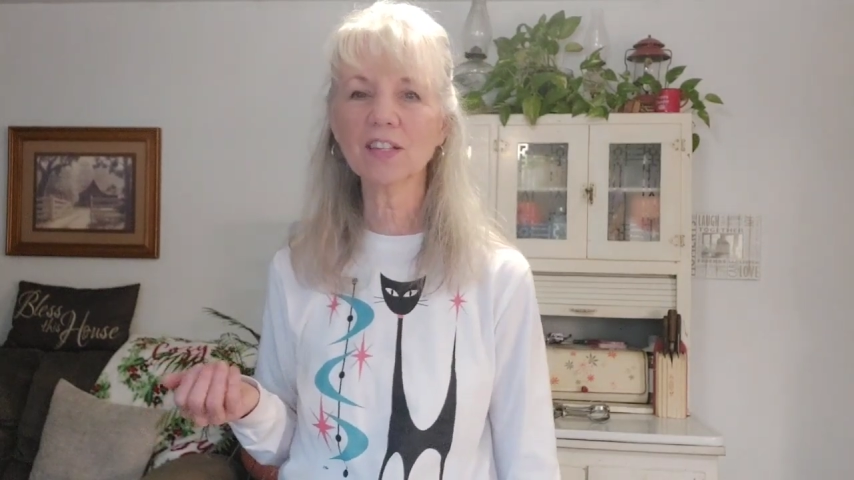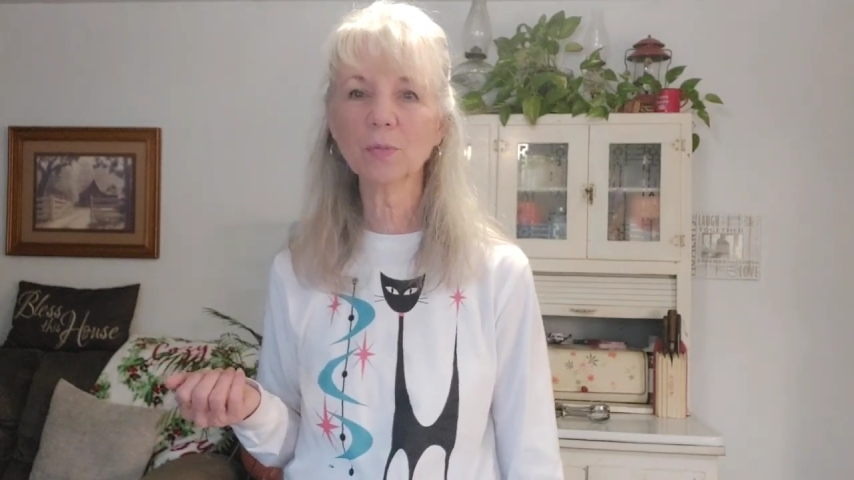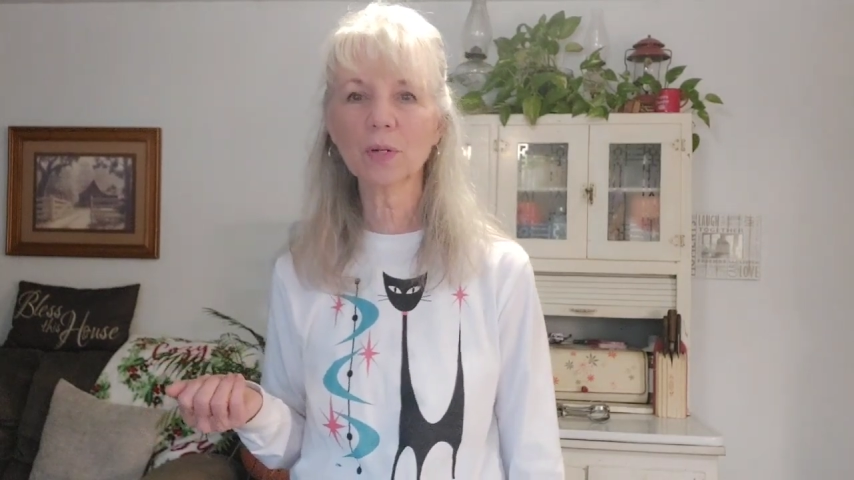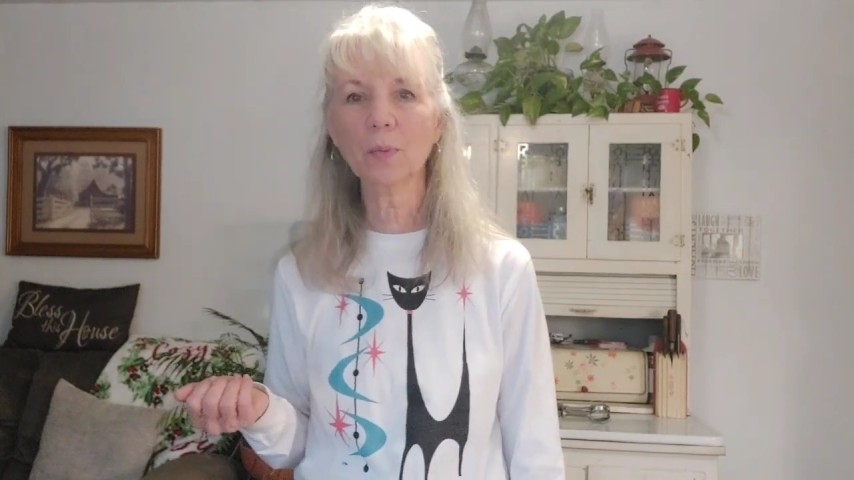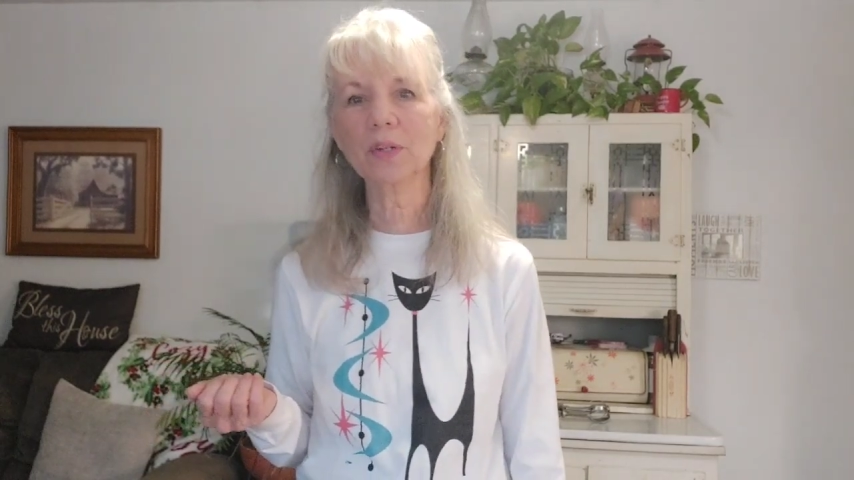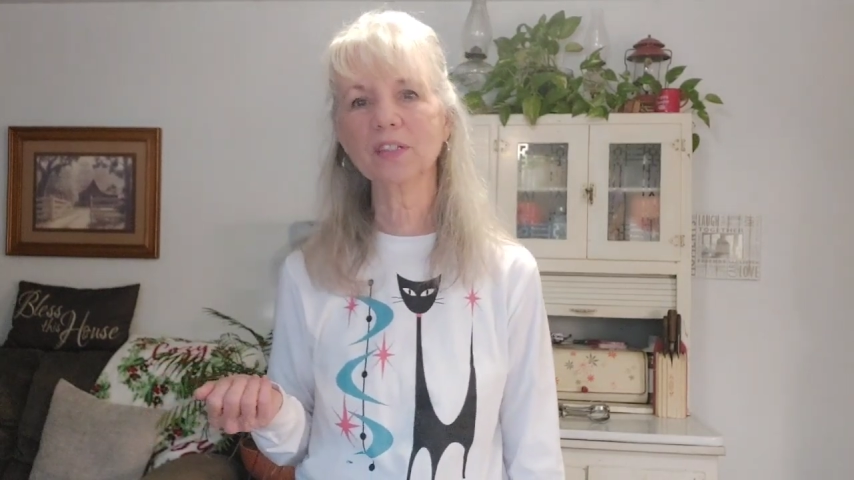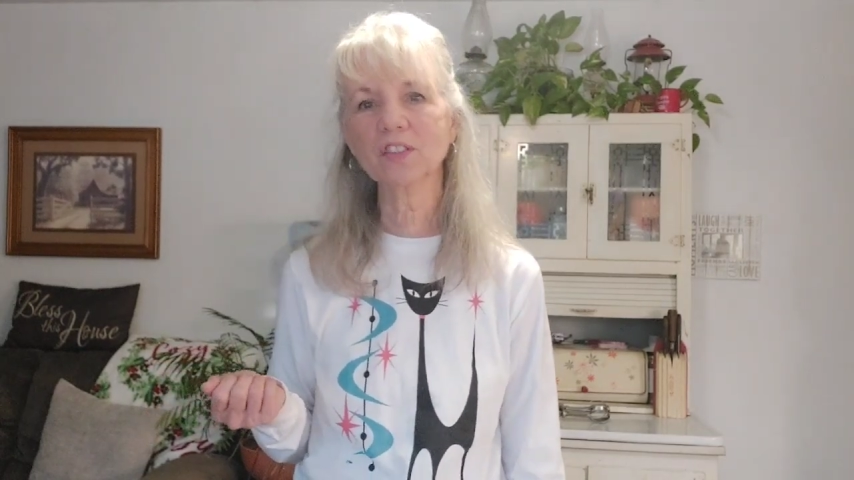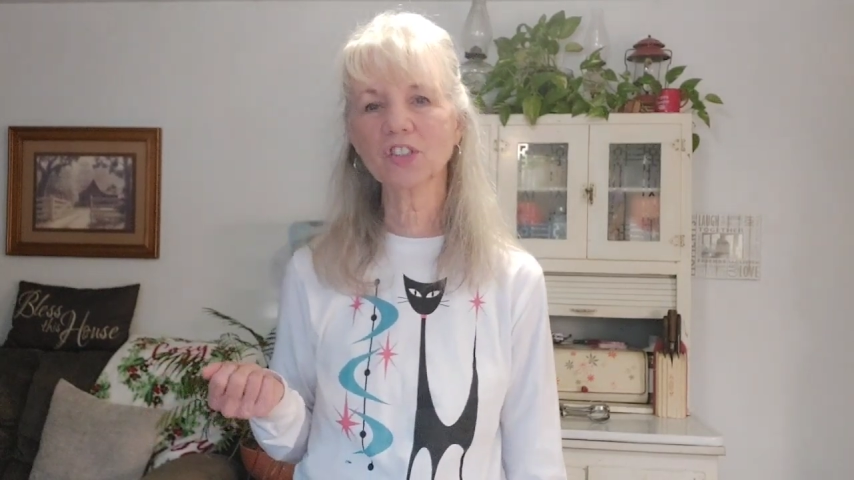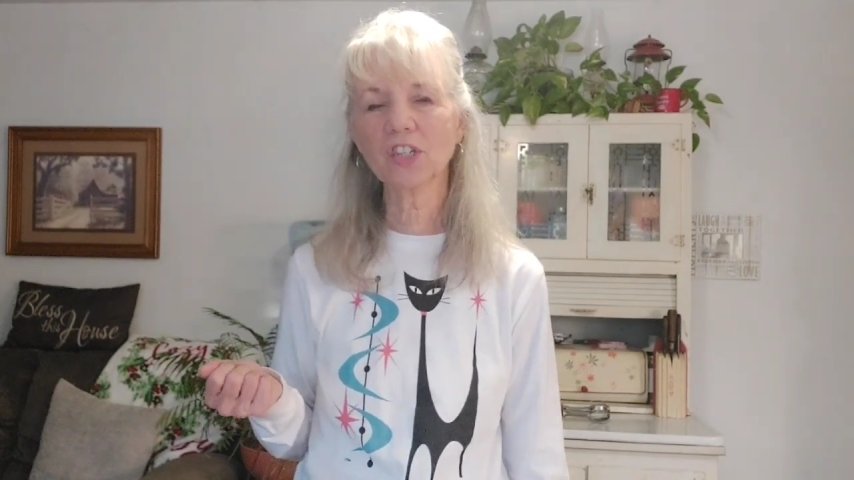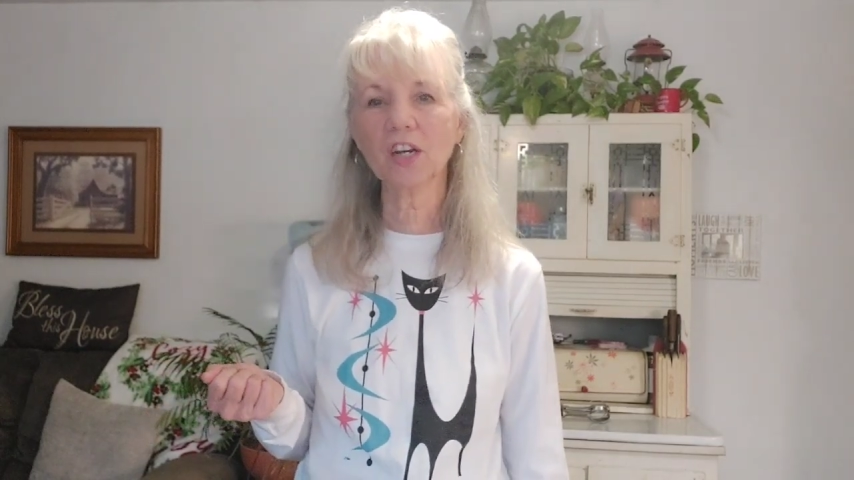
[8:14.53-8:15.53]
That's what I wanted
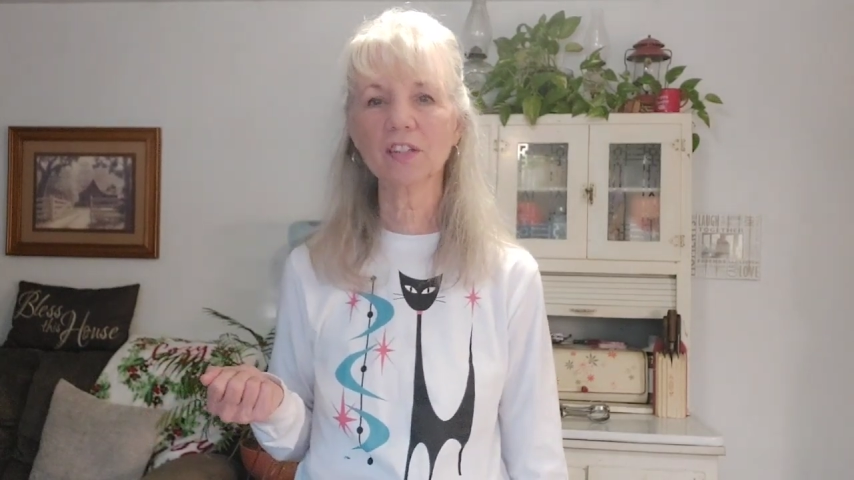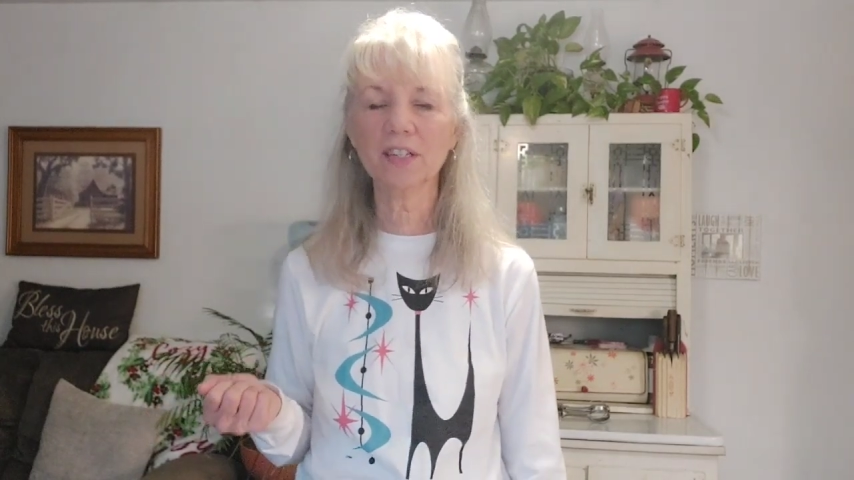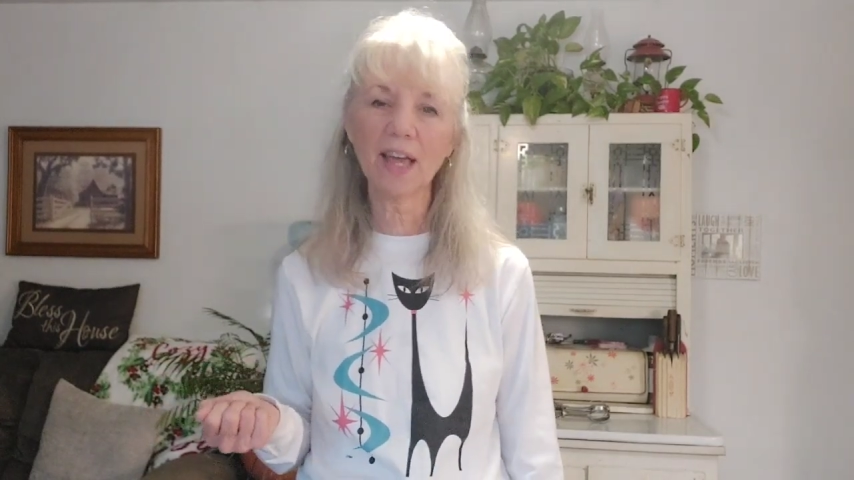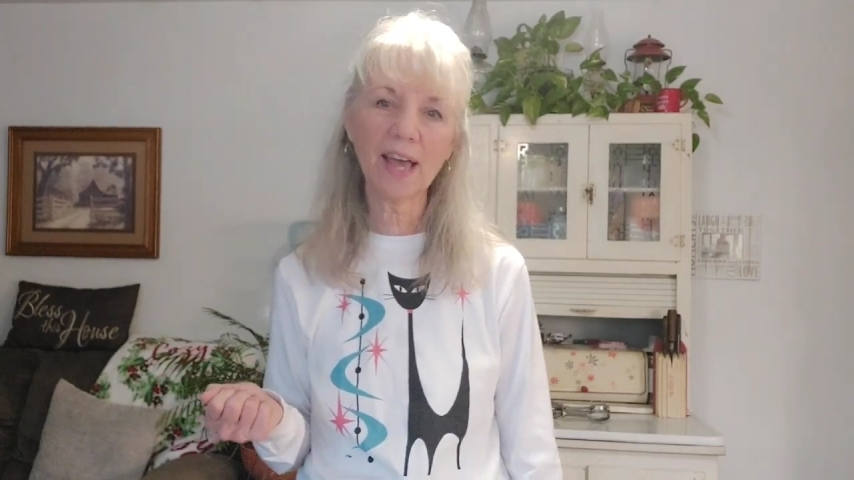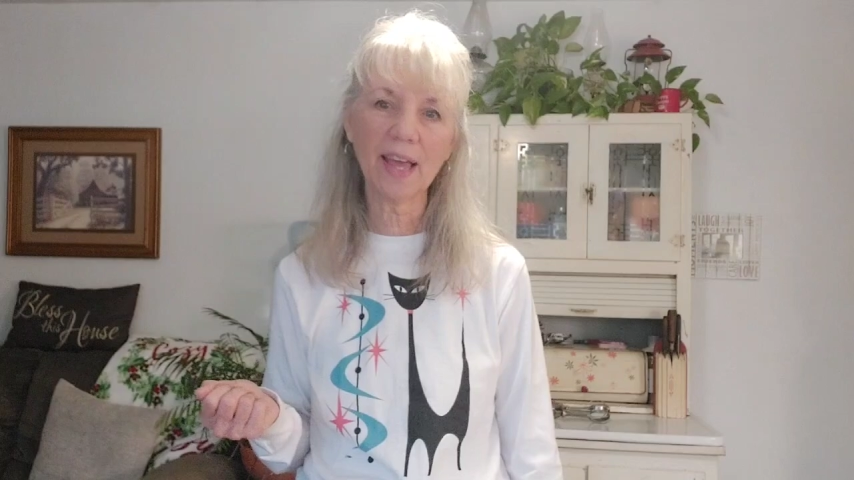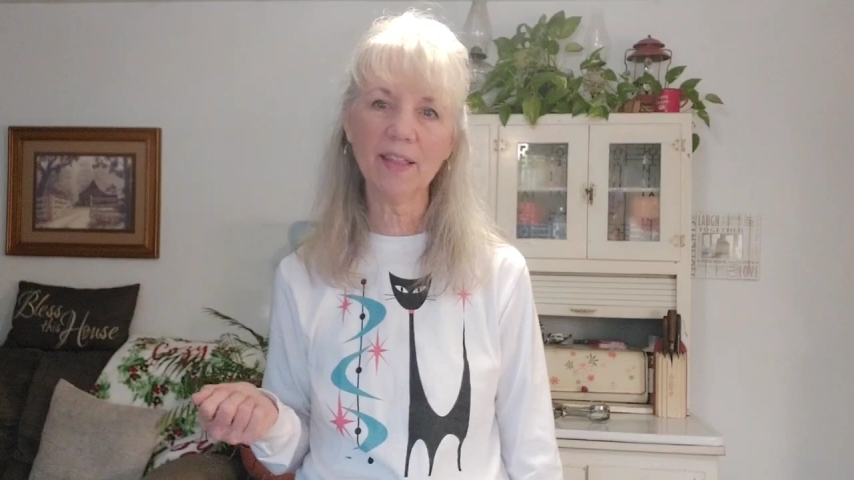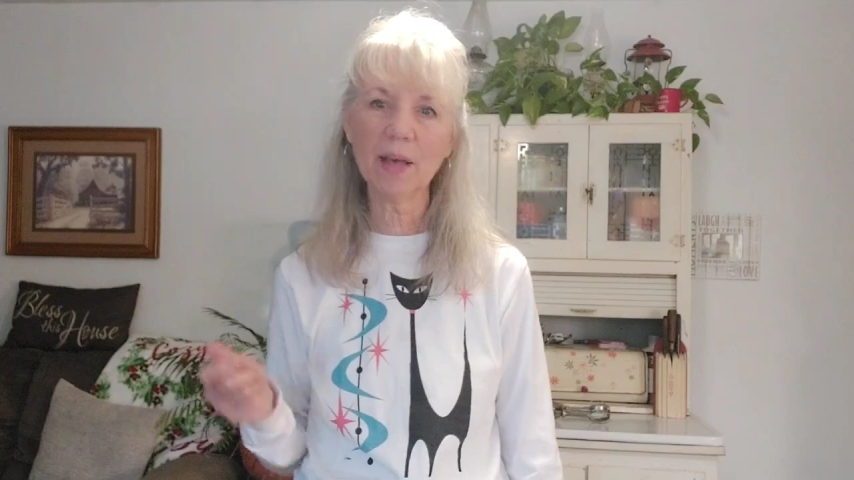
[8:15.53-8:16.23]
to share today.